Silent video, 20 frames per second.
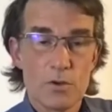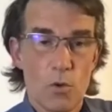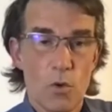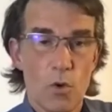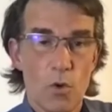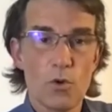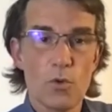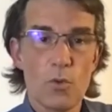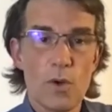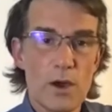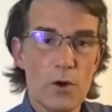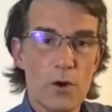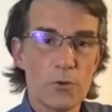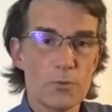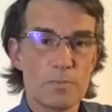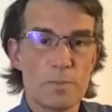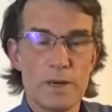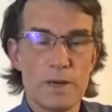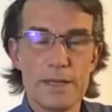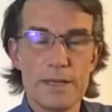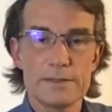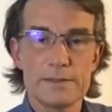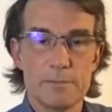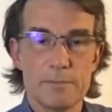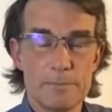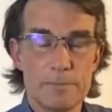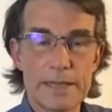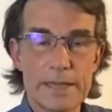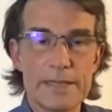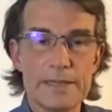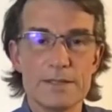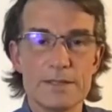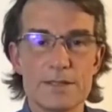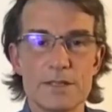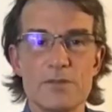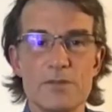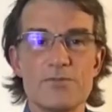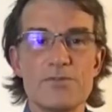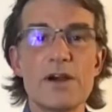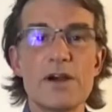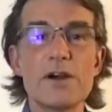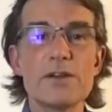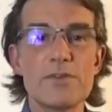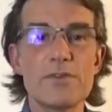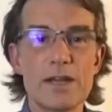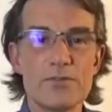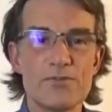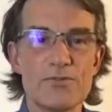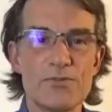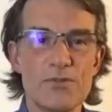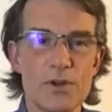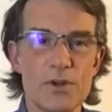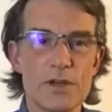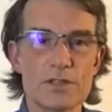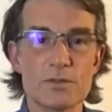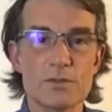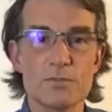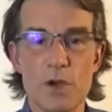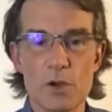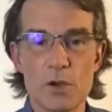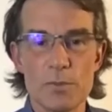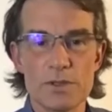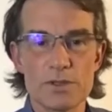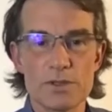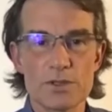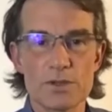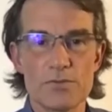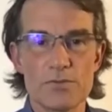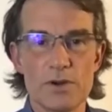oral health begins at the very, very first moments of